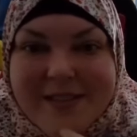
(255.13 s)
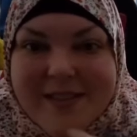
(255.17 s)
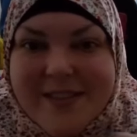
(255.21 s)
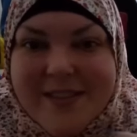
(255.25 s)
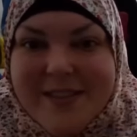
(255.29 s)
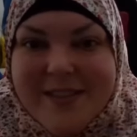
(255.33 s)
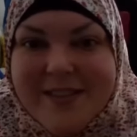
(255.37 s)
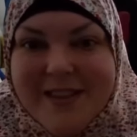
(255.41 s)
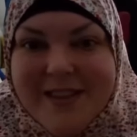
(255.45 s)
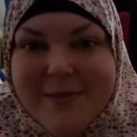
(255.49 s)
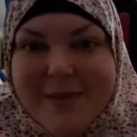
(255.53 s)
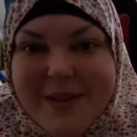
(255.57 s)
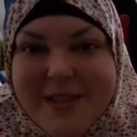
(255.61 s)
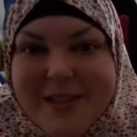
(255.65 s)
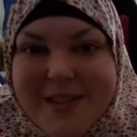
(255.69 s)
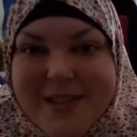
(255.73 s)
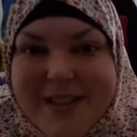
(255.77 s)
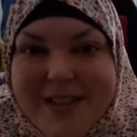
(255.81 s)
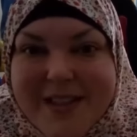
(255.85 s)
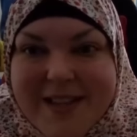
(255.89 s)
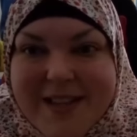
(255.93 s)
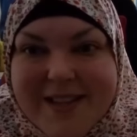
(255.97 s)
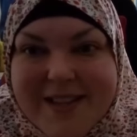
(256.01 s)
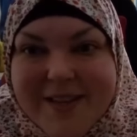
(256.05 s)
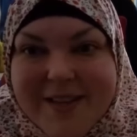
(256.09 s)
I'm seeing it
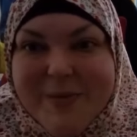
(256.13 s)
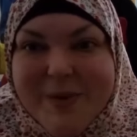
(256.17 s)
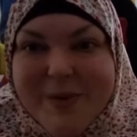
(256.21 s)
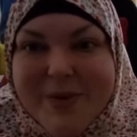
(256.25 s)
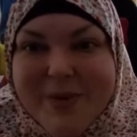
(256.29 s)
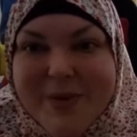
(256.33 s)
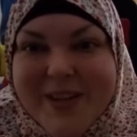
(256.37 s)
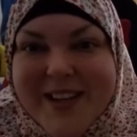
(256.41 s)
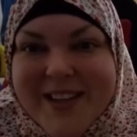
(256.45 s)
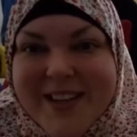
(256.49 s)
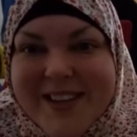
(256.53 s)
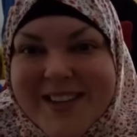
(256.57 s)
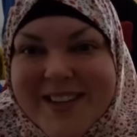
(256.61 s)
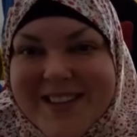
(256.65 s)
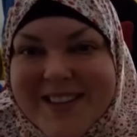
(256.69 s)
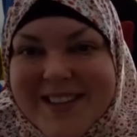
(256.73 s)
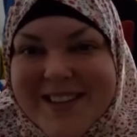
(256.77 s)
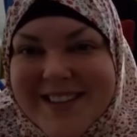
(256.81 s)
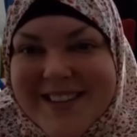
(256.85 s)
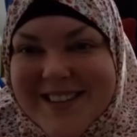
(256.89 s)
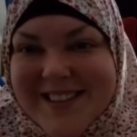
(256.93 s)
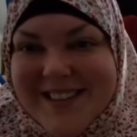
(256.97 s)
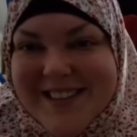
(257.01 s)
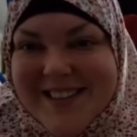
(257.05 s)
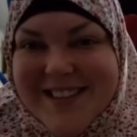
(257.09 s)
say Foodie Beauty.
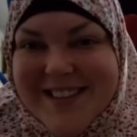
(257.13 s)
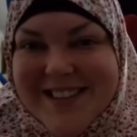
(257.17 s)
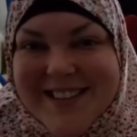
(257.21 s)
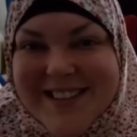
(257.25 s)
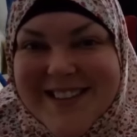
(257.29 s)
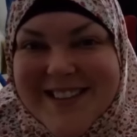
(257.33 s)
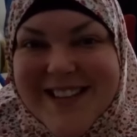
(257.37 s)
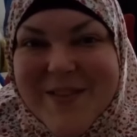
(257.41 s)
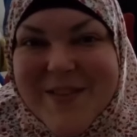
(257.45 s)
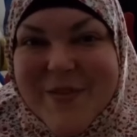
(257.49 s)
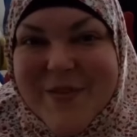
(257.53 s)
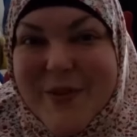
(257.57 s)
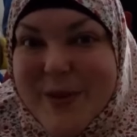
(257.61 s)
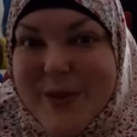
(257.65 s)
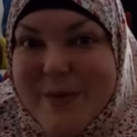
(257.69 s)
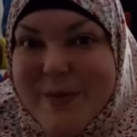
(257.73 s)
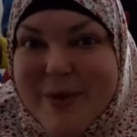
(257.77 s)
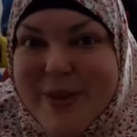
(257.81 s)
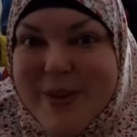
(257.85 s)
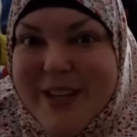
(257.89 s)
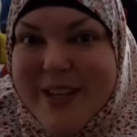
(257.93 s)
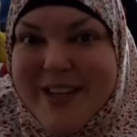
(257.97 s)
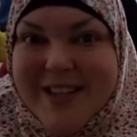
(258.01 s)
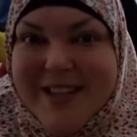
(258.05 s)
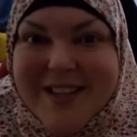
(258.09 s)
Cat has
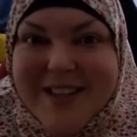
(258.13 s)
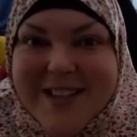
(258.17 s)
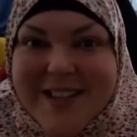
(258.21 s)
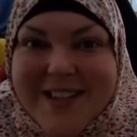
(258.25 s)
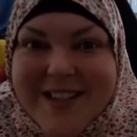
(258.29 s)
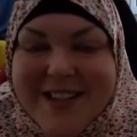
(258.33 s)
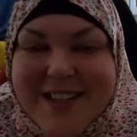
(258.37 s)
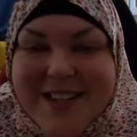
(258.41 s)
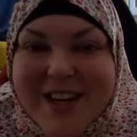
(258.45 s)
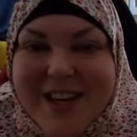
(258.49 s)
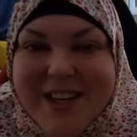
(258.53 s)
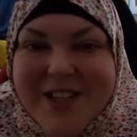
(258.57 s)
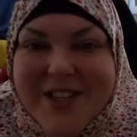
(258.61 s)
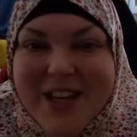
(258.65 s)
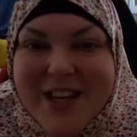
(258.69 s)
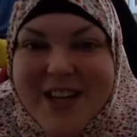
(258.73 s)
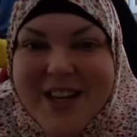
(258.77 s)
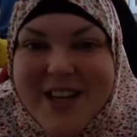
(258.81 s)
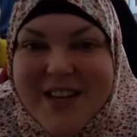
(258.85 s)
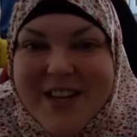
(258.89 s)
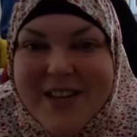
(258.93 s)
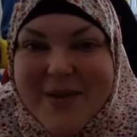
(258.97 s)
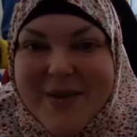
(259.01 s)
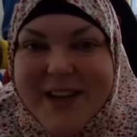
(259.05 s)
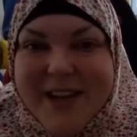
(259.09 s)
Stockholm syndrome. Tiny Chicky,
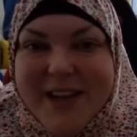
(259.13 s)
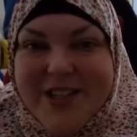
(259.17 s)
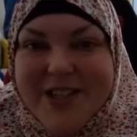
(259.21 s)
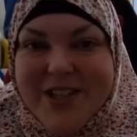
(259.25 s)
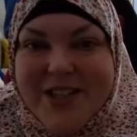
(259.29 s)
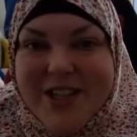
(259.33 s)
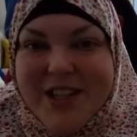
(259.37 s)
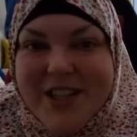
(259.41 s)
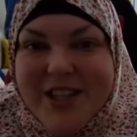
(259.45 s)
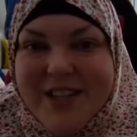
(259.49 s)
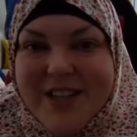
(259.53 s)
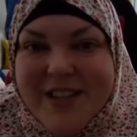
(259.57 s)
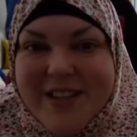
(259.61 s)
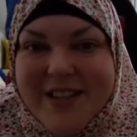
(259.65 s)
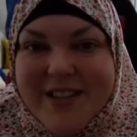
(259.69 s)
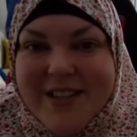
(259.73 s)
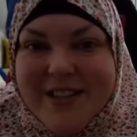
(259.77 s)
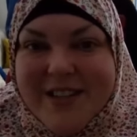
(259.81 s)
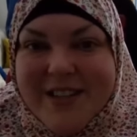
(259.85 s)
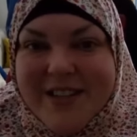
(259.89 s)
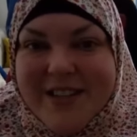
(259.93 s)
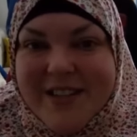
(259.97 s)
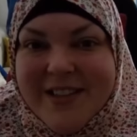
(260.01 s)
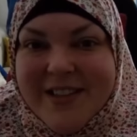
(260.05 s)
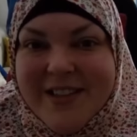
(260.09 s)
hello, Energy,
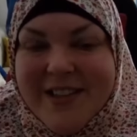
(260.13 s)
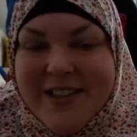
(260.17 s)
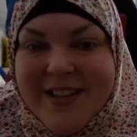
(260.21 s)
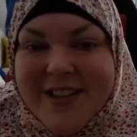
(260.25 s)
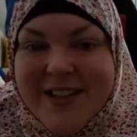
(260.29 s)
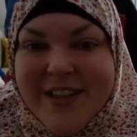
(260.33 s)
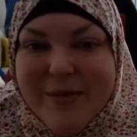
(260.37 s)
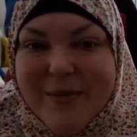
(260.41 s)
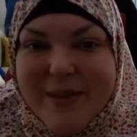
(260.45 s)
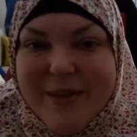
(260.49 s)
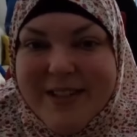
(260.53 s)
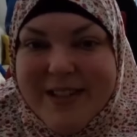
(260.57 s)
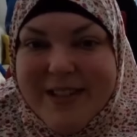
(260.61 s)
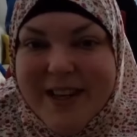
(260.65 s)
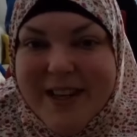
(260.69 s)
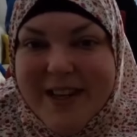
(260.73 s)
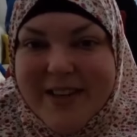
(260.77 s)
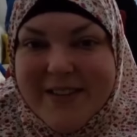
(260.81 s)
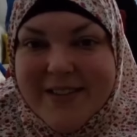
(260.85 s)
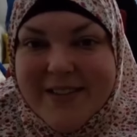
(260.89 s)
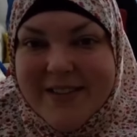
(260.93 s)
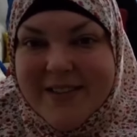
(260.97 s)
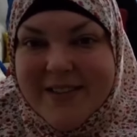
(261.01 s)
Clarissa,